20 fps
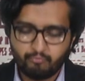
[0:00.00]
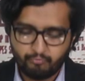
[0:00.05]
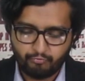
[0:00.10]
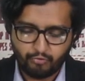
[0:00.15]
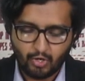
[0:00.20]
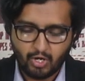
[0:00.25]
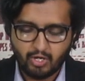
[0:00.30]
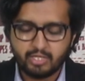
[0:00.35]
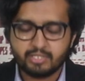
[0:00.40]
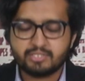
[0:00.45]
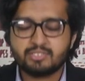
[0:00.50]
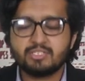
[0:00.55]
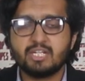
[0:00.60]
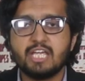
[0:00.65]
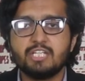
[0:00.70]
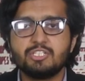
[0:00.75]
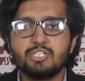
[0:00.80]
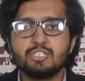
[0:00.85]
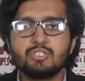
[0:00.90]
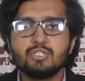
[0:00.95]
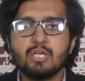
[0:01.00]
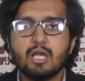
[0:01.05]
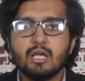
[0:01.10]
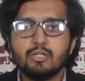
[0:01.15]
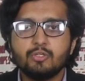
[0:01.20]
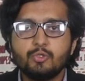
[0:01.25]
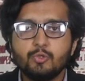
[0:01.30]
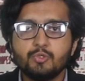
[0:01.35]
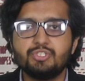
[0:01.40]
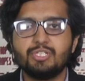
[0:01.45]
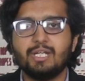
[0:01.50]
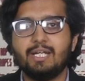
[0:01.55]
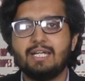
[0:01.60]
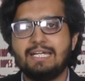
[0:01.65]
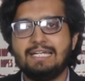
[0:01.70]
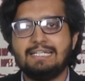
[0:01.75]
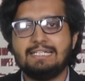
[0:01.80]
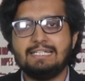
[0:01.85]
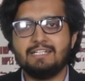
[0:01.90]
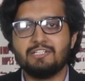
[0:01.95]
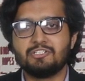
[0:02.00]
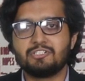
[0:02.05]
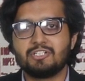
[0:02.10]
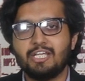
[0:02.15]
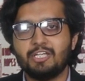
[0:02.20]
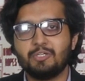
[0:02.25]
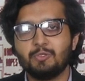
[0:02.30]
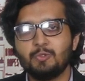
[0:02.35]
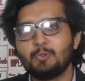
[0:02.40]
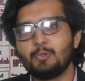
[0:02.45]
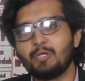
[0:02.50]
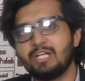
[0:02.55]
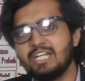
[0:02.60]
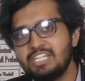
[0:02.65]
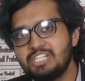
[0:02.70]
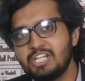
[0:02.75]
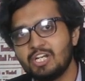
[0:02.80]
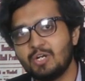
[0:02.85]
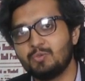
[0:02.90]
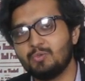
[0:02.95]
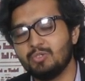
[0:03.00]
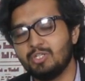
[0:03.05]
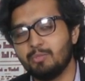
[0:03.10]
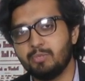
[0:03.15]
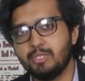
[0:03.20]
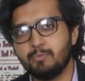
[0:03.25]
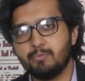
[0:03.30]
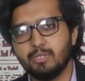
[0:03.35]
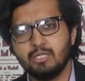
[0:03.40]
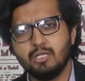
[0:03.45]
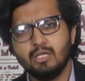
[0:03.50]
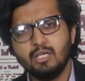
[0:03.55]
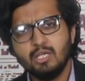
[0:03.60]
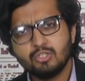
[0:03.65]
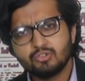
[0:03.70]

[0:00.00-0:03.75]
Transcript: for, uh, stages to generate leads like you know reaching out to the people